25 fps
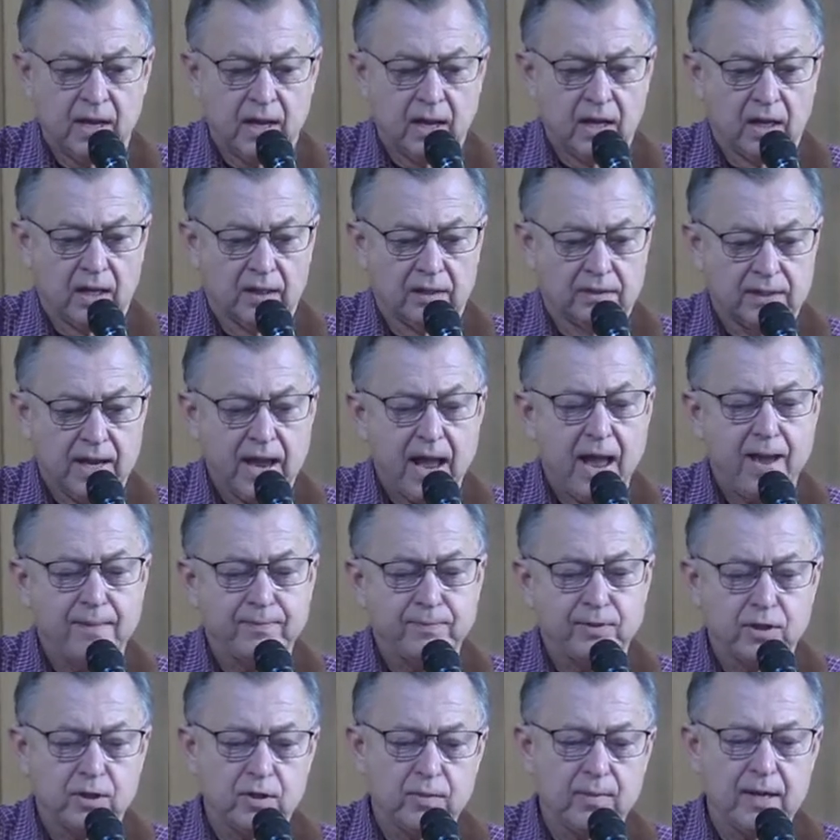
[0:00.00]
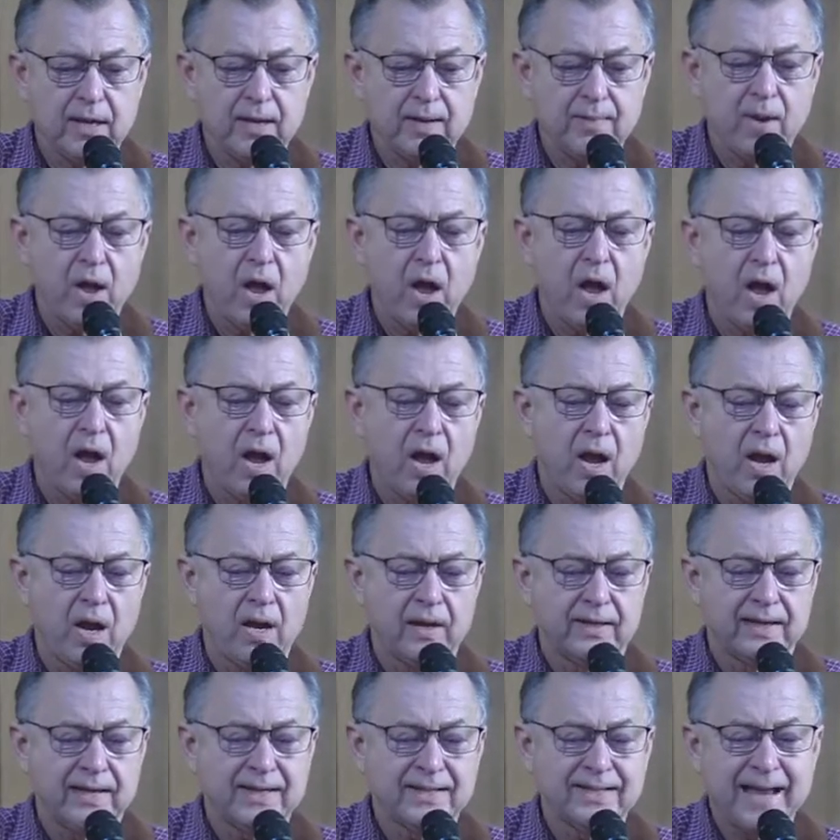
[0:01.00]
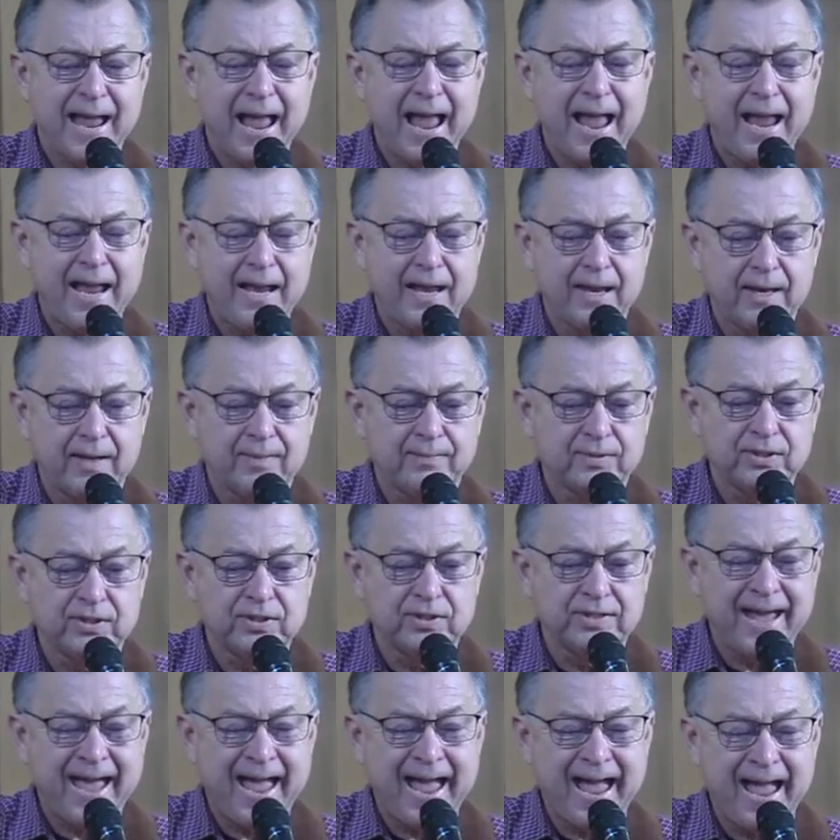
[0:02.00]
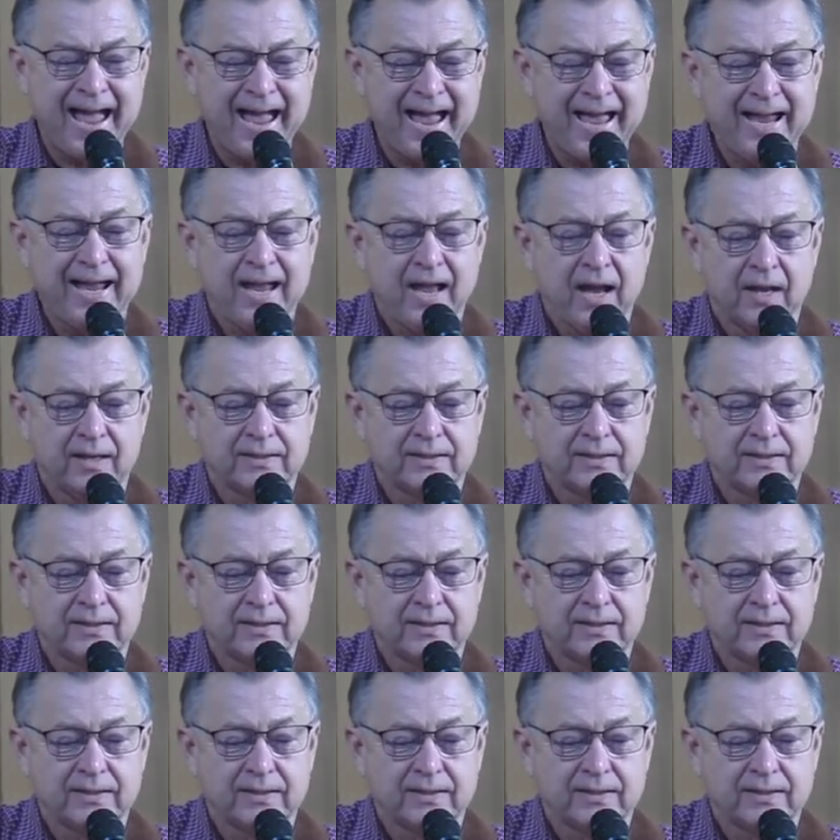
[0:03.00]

A time to be born, a time to die,